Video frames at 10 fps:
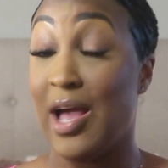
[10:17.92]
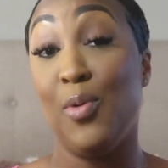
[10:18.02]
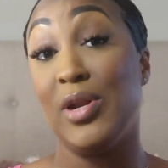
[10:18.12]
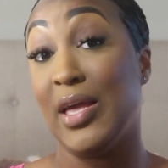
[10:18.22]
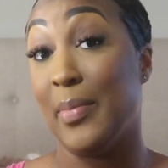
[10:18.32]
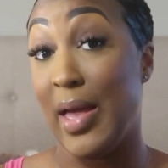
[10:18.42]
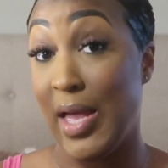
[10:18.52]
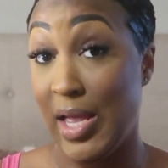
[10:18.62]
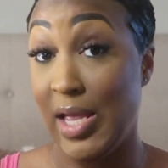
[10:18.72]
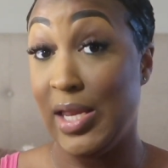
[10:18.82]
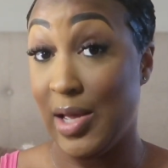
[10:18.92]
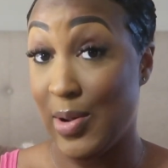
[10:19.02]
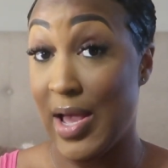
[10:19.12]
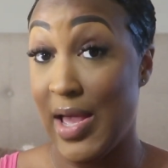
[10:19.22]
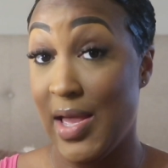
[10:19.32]
I wanna get paid,
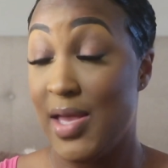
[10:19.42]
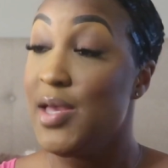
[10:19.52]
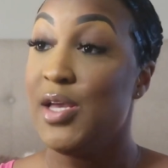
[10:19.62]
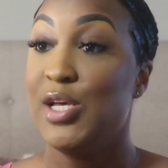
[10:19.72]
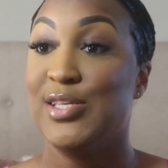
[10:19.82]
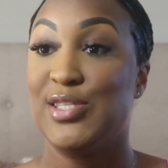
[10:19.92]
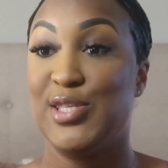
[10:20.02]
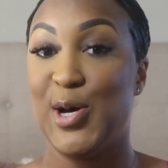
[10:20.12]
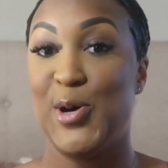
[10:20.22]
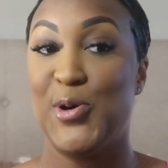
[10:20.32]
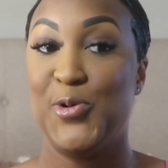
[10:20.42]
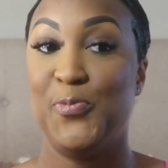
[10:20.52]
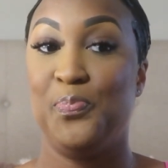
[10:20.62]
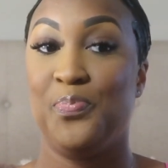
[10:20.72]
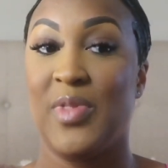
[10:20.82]
okay?
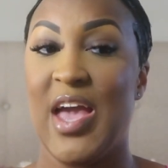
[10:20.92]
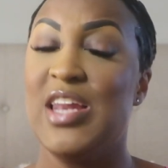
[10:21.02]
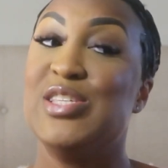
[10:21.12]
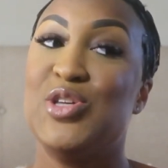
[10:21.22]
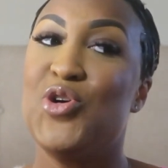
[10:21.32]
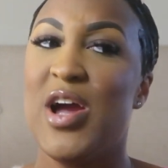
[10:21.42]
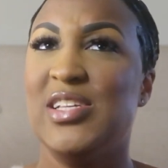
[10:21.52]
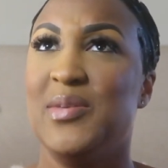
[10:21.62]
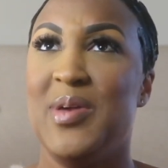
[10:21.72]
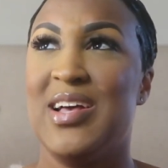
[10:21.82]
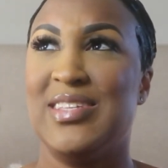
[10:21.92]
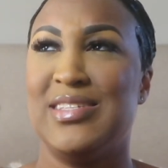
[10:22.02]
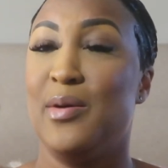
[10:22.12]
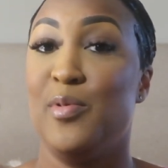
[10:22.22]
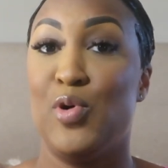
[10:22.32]
So, and it's so crazy because I
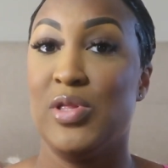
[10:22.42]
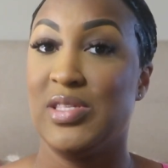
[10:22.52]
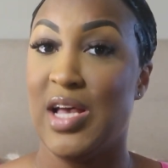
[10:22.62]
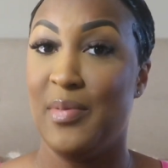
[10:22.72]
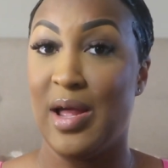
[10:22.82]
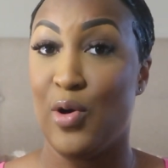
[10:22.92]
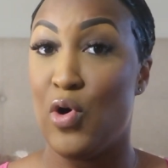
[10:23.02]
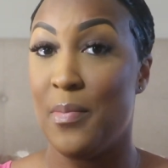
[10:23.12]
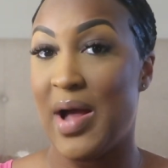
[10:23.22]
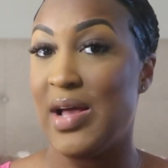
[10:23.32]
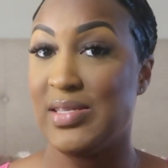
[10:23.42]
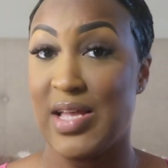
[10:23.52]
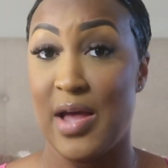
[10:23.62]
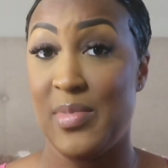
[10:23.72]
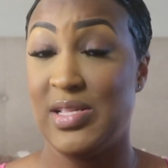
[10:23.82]
tell people all the time, like on my
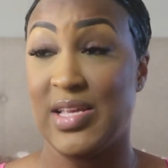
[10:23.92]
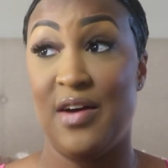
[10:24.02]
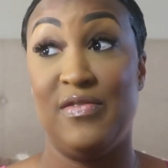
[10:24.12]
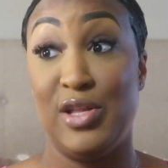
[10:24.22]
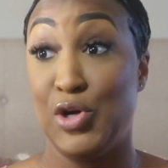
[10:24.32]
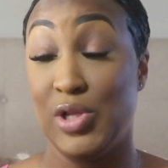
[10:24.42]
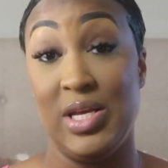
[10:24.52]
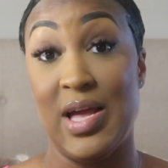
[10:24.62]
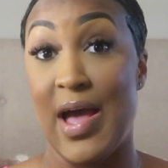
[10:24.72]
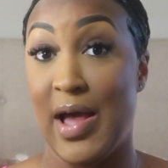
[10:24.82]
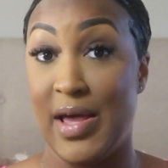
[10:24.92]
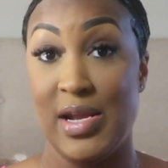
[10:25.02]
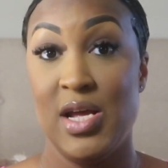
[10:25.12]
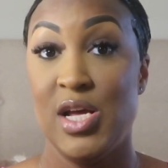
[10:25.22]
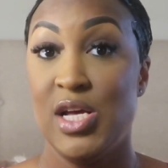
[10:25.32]
assignments, I've literally
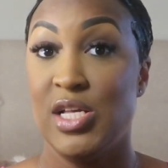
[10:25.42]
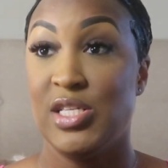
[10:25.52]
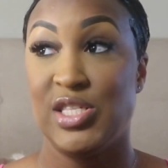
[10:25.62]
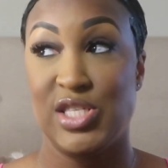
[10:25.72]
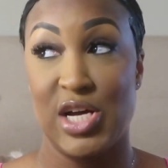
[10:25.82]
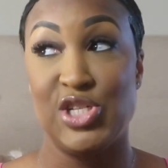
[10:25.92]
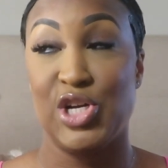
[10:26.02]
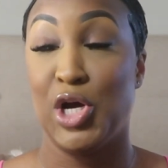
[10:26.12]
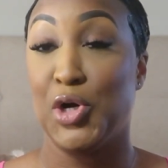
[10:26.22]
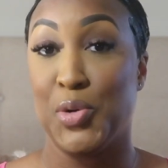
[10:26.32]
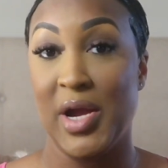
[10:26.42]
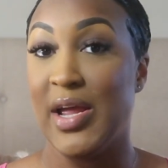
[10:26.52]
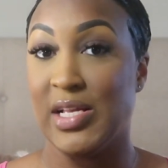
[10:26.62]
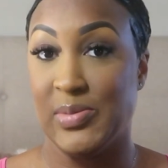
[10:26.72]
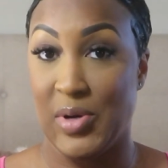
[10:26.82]
had such a
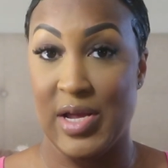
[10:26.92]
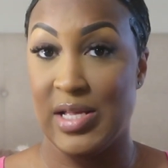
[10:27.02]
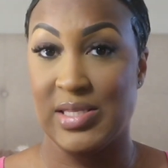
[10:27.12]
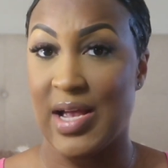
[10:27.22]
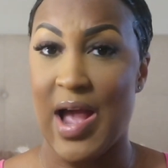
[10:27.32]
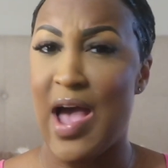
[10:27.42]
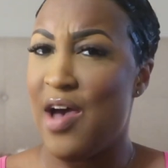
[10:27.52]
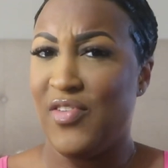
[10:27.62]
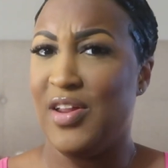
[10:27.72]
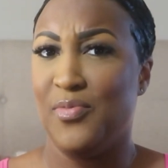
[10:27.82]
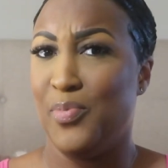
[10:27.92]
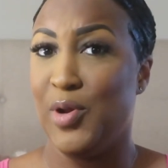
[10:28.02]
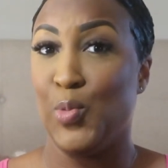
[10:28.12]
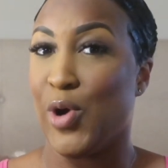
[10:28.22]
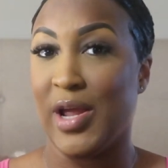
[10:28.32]
great experience. Like I haven't
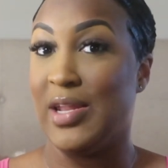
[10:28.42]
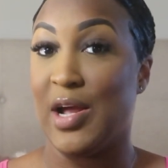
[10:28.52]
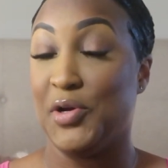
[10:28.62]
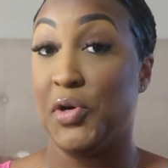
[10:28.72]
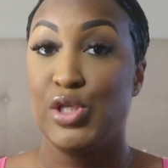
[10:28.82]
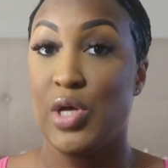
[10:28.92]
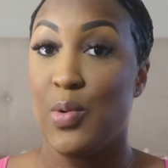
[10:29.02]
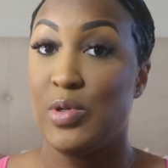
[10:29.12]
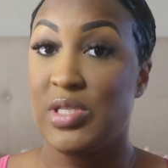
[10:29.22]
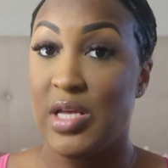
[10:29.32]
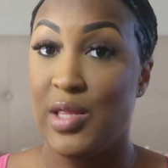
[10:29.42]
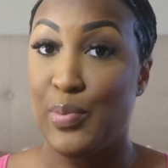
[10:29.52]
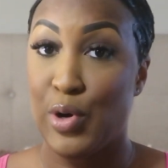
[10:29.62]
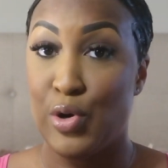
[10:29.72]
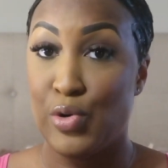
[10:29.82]
been working like a dog. So I will say the
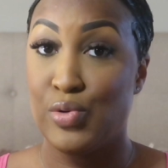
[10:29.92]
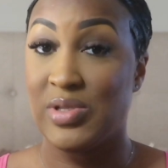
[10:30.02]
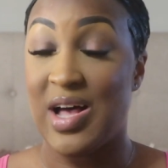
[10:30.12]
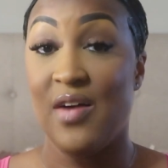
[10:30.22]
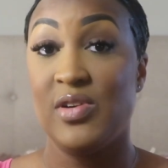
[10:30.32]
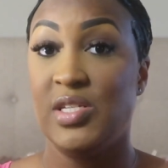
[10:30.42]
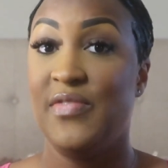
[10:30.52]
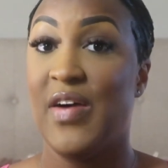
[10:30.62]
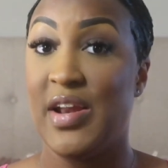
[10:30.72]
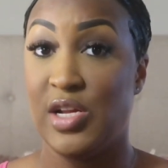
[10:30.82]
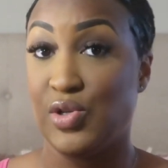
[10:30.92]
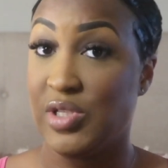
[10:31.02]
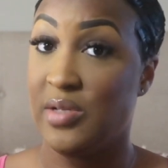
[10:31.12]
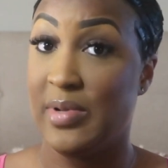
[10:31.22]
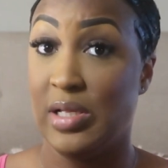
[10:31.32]
pros, obviously financial
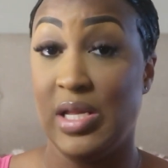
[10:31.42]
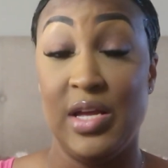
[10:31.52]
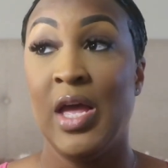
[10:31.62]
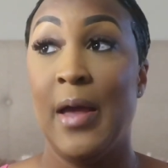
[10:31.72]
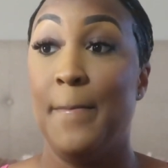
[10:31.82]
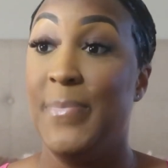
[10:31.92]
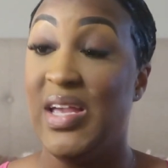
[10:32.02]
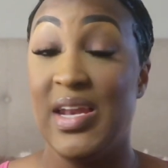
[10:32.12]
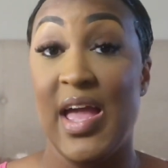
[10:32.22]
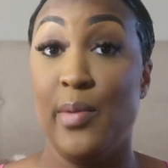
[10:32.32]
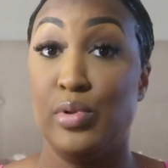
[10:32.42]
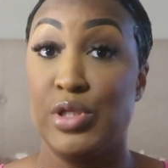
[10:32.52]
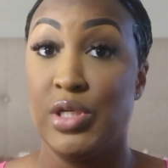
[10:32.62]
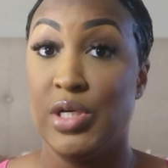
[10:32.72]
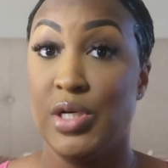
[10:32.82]
stability, being able
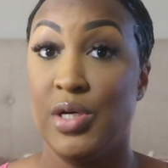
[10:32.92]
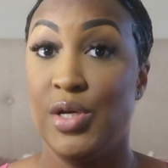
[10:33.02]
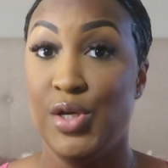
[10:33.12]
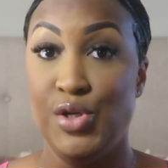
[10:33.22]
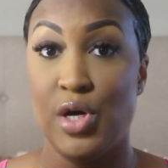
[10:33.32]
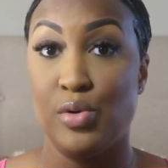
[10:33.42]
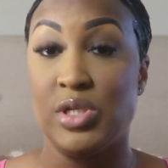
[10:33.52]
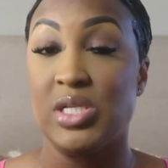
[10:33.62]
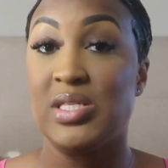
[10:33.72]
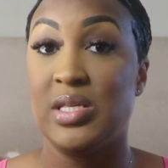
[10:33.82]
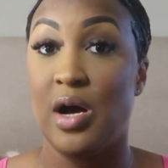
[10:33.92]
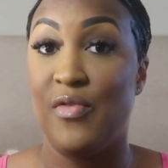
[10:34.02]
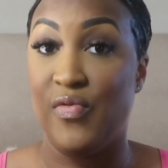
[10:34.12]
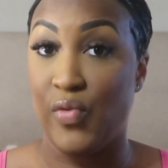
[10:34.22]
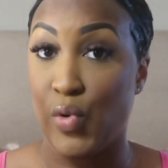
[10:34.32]
to, you know, just
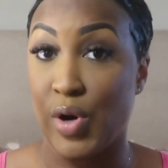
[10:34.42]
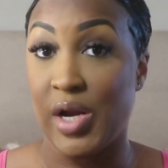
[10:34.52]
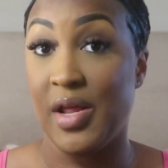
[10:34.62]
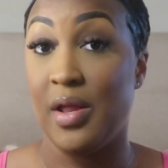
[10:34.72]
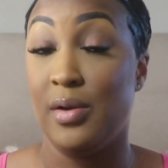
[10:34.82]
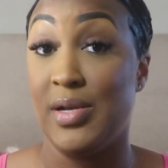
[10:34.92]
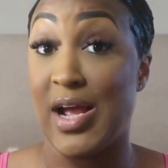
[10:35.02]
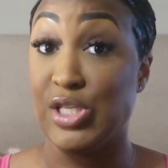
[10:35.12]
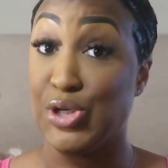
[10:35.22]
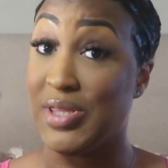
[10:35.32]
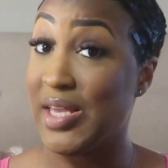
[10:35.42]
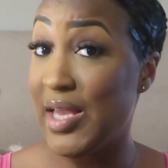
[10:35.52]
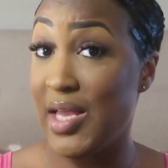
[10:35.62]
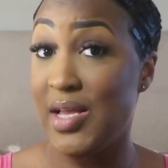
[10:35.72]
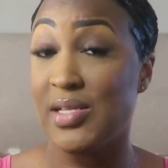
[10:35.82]
afford nicer
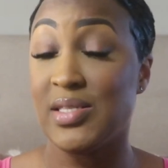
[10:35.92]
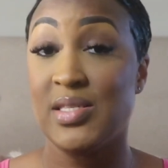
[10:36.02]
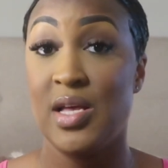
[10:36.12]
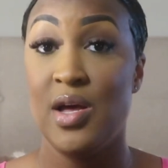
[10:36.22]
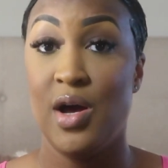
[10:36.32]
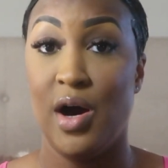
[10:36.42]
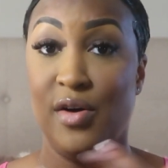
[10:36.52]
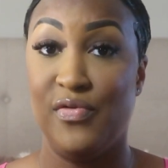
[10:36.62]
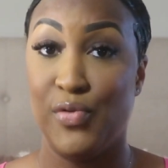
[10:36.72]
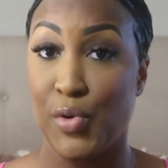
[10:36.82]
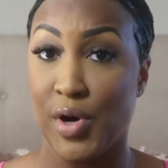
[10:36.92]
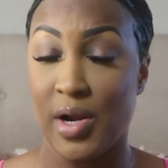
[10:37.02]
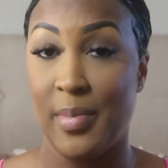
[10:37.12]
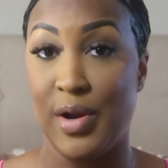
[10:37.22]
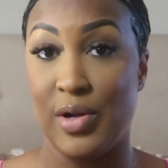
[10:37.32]
things, afford
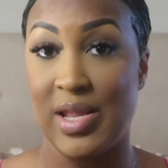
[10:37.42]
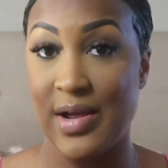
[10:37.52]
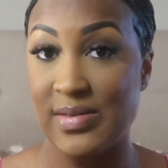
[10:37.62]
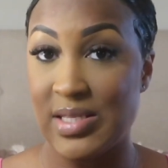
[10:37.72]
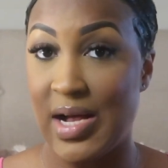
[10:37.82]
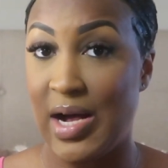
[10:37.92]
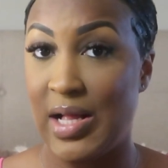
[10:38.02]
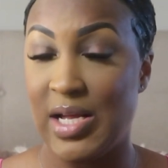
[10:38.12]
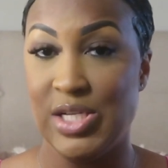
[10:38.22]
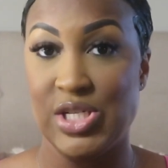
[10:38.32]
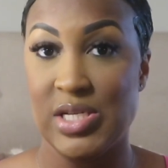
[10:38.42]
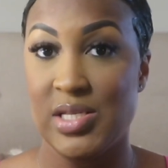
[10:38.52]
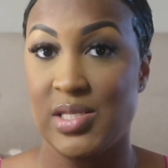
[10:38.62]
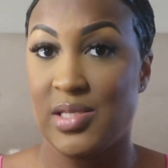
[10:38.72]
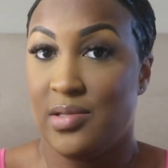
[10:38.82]
a better lifestyle and
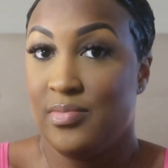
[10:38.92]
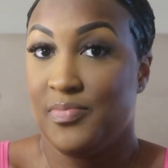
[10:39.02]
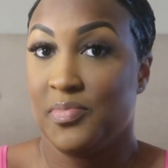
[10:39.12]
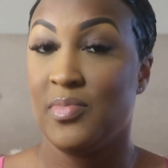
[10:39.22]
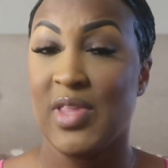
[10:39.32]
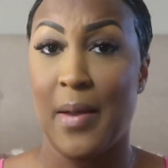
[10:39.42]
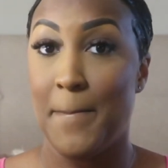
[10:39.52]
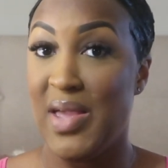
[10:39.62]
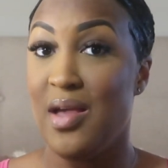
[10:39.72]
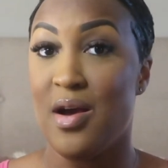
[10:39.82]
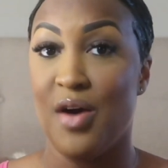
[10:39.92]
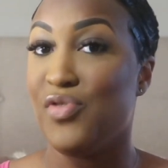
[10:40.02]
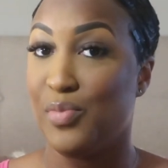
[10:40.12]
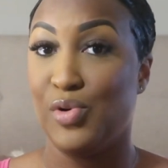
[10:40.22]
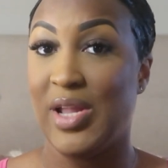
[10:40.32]
just being
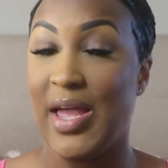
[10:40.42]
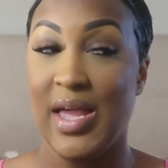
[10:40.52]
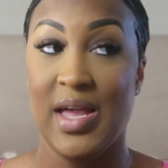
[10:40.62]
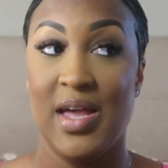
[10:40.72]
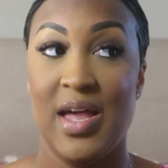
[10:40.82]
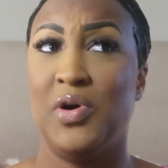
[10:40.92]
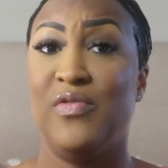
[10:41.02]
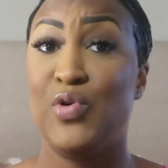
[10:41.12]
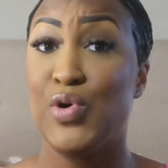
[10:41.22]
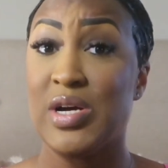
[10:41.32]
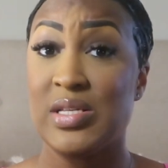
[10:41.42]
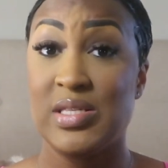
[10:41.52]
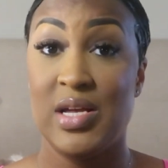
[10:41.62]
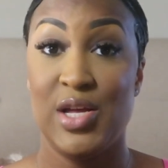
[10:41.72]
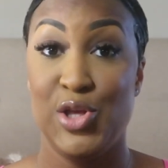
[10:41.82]
comfortable. Like, oh, of course
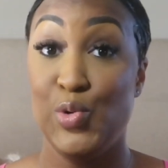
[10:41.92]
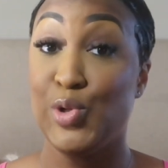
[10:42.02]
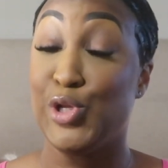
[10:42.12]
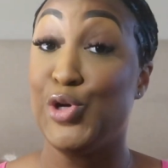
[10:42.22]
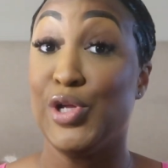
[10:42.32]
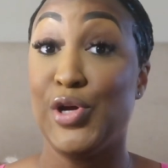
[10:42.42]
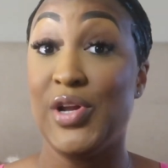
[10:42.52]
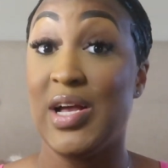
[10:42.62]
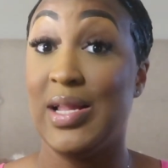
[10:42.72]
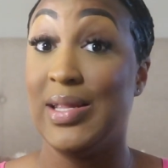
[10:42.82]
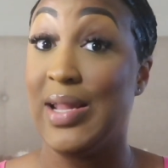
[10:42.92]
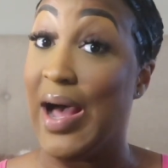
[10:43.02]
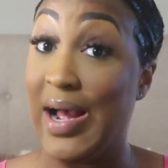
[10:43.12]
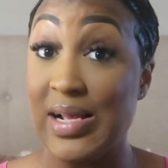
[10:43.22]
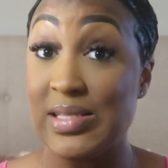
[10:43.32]
you, you're learning a
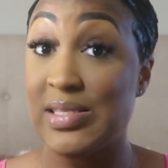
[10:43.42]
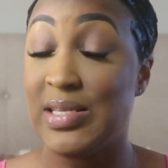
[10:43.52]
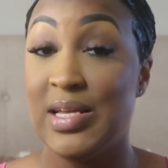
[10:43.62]
lot.